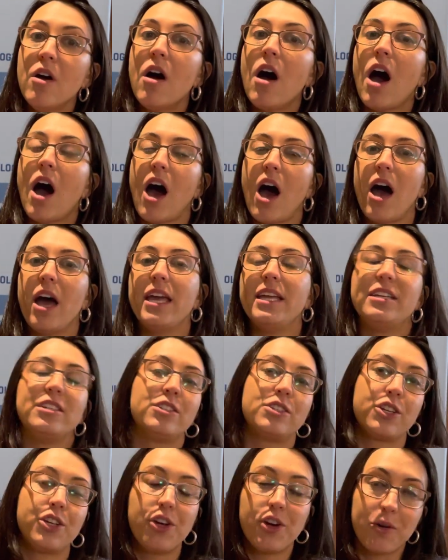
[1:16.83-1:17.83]
It is
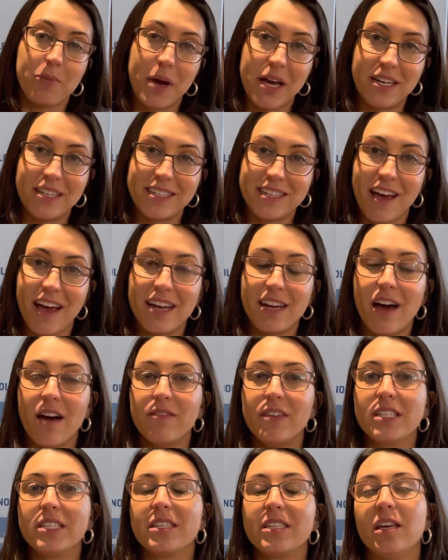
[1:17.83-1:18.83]
secure by design,
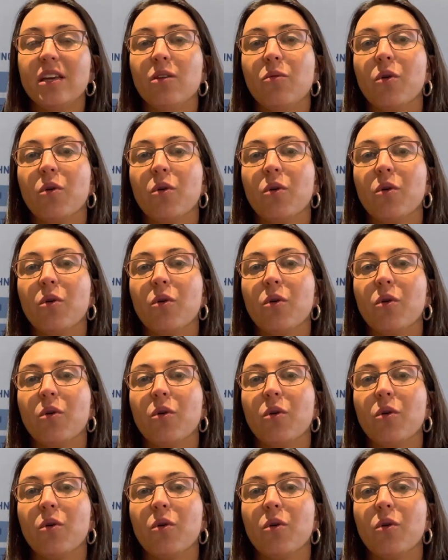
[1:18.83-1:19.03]
obviously,